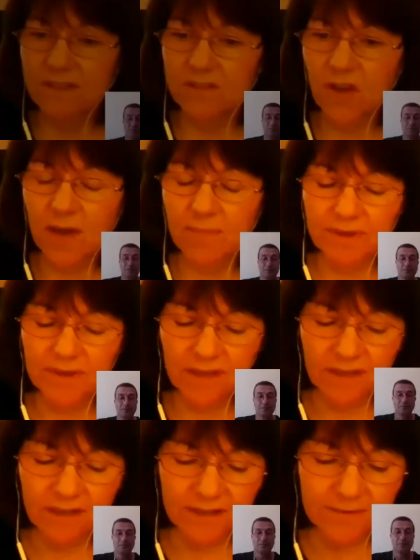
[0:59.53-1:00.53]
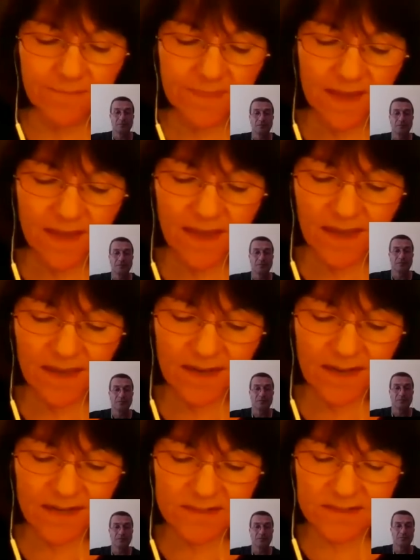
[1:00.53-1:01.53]
topic here, and
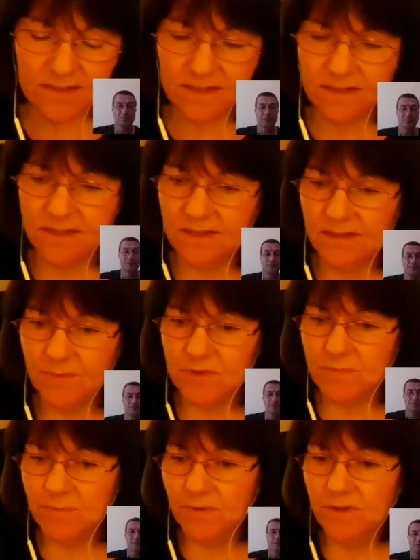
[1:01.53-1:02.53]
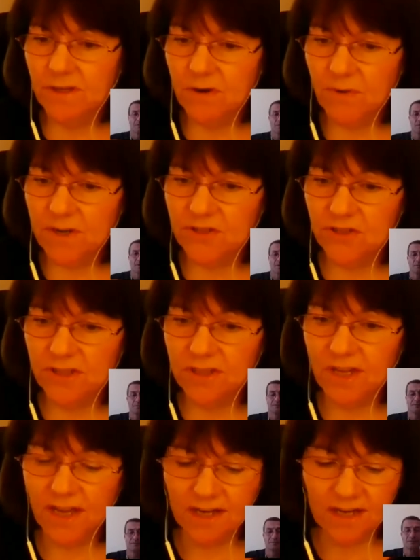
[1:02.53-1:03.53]
ask the most burning question,
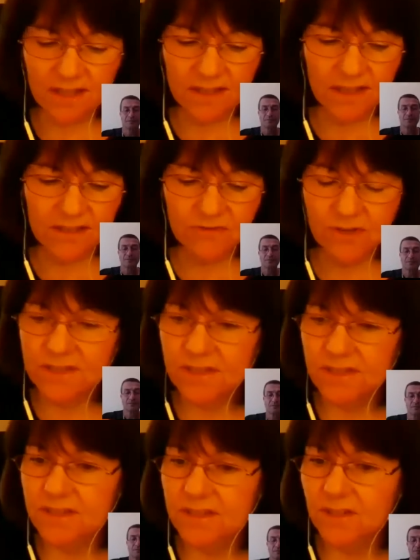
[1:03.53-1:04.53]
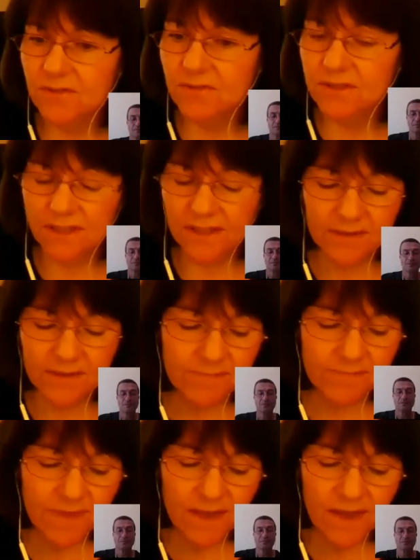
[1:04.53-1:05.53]
and I'll address this to you, Salim.
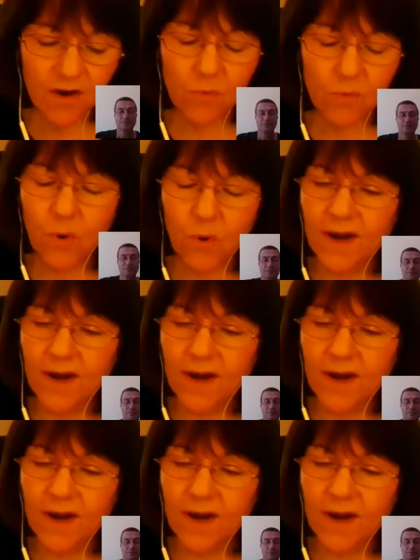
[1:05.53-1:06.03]
What